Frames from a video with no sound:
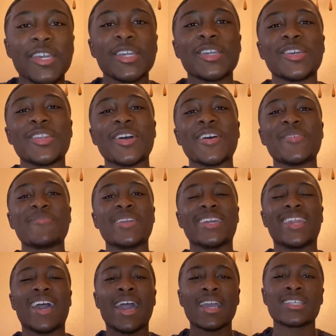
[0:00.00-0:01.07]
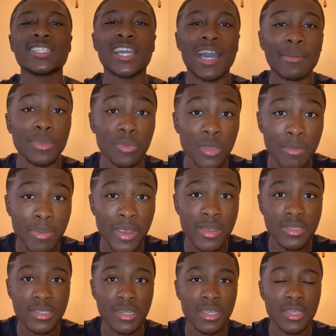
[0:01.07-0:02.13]
You know what I mean? I actually caught three
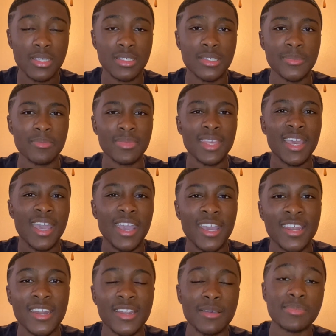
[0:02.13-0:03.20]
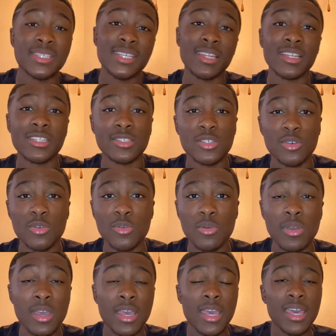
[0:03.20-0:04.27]
pairs of these. Ended up selling
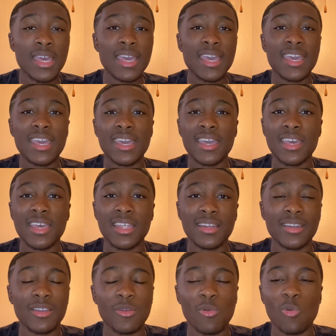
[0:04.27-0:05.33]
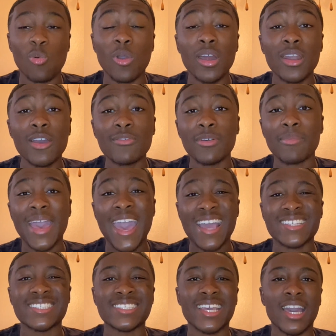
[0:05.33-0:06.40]
two, and one of them
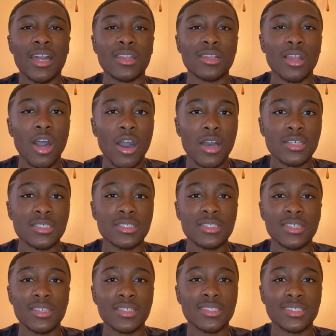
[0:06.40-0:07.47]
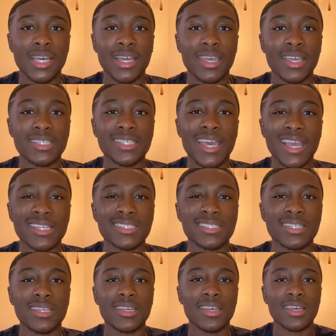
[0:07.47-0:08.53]
actually got lost. StockX
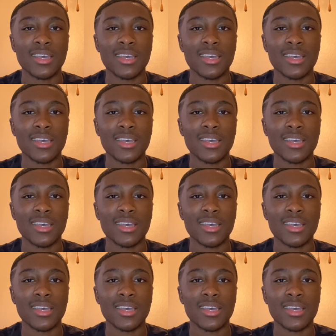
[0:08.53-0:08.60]
actually